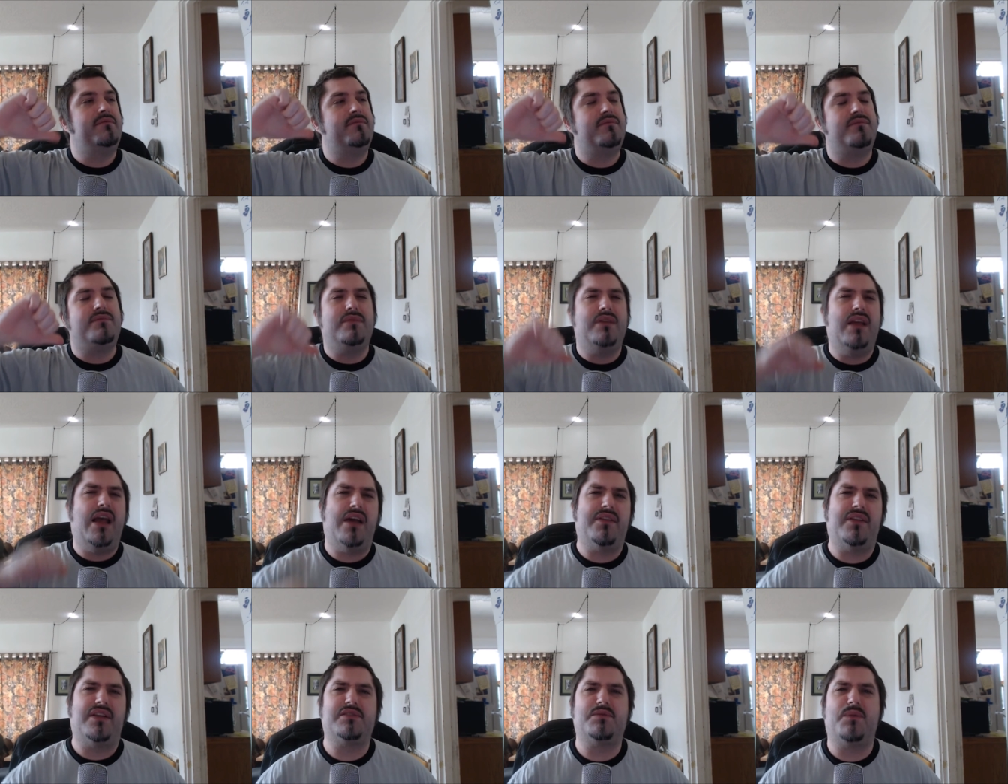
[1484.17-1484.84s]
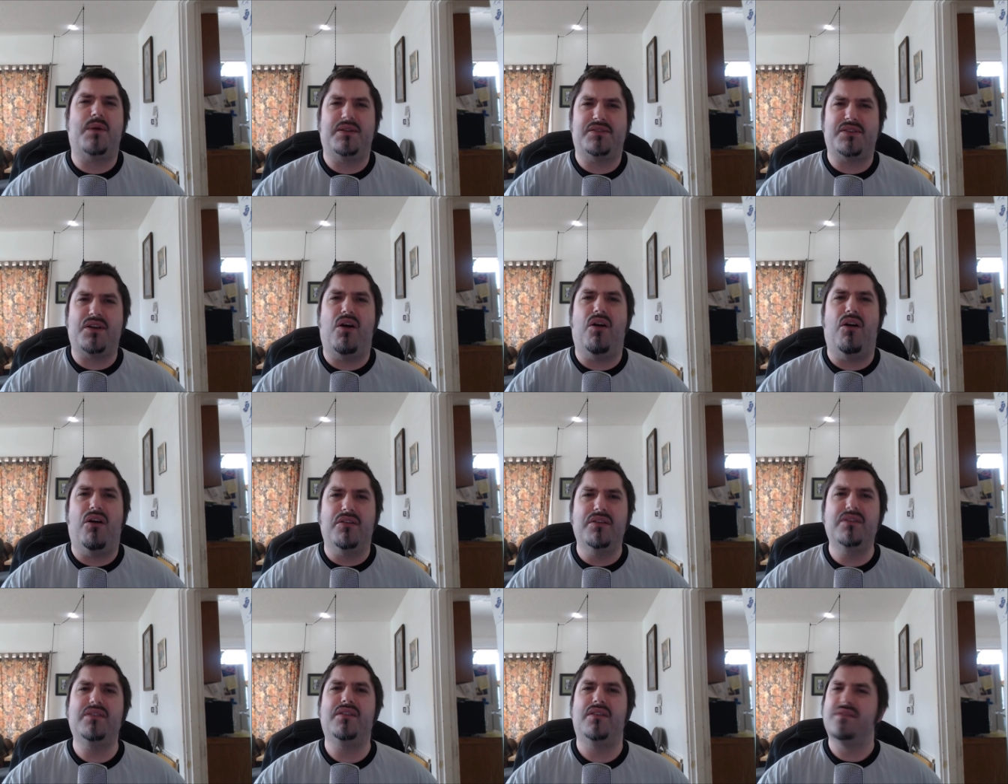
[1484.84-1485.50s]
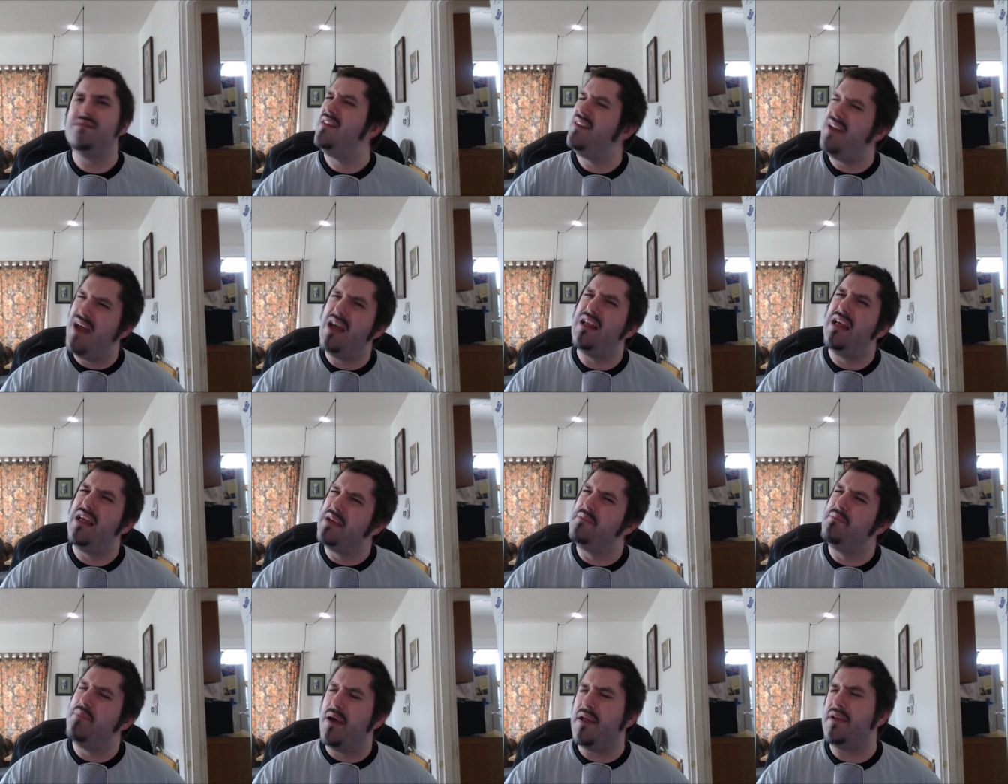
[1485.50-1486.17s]
Yeah, that's what it's called. The not like
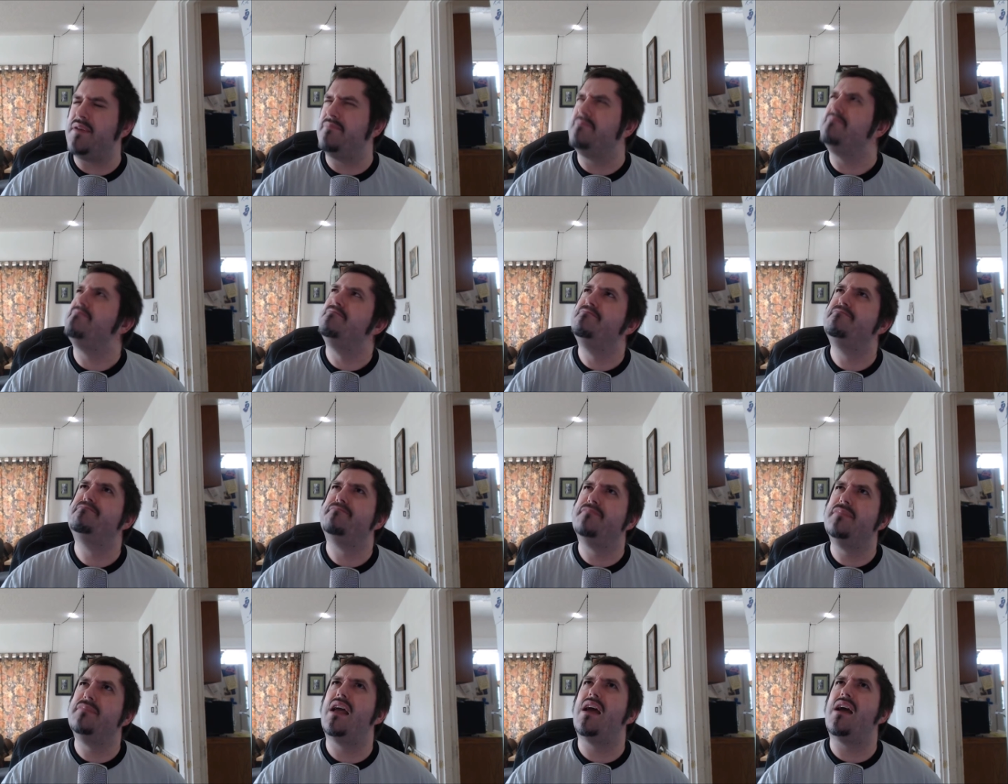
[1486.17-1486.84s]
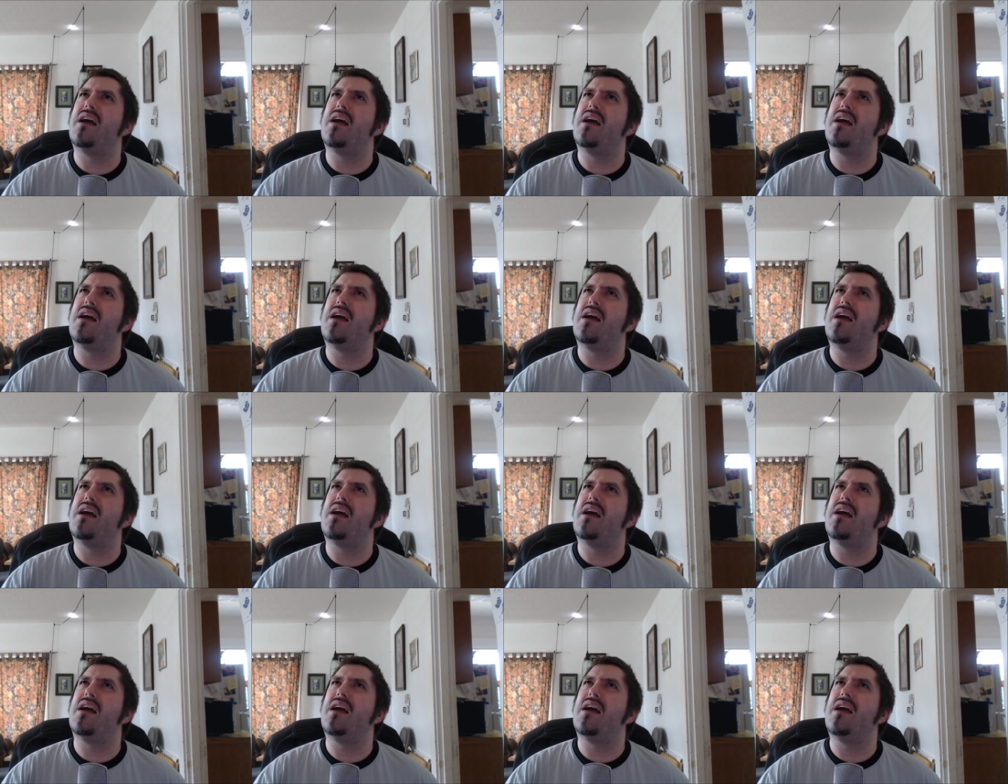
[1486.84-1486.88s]
button. Yeah.